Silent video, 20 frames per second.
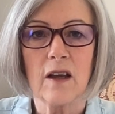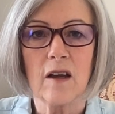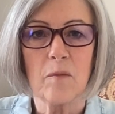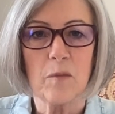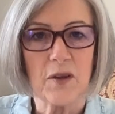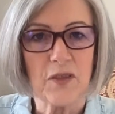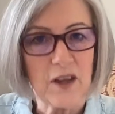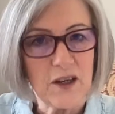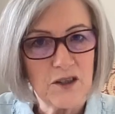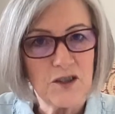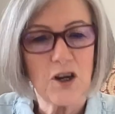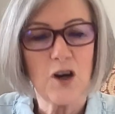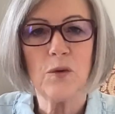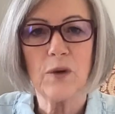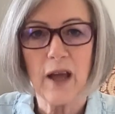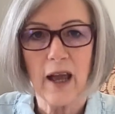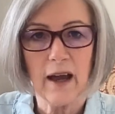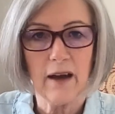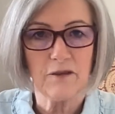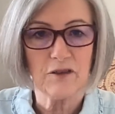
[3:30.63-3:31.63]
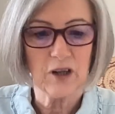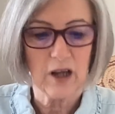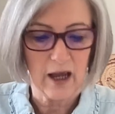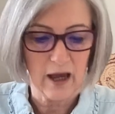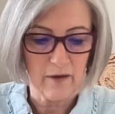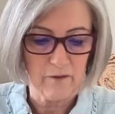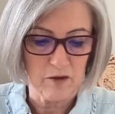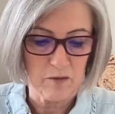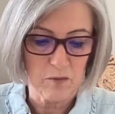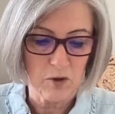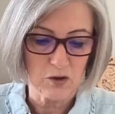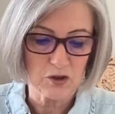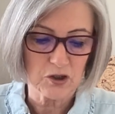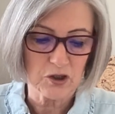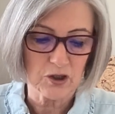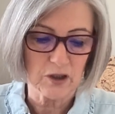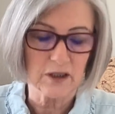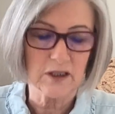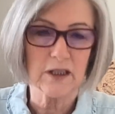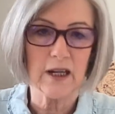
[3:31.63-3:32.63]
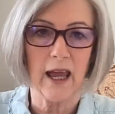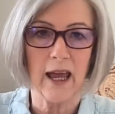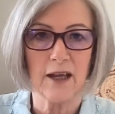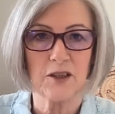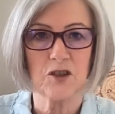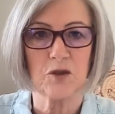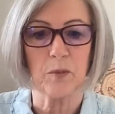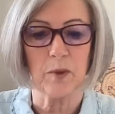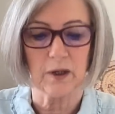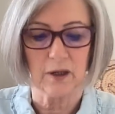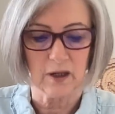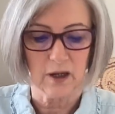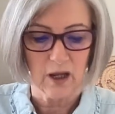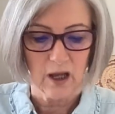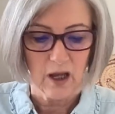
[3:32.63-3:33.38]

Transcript: but they don't have to have emotional attachment.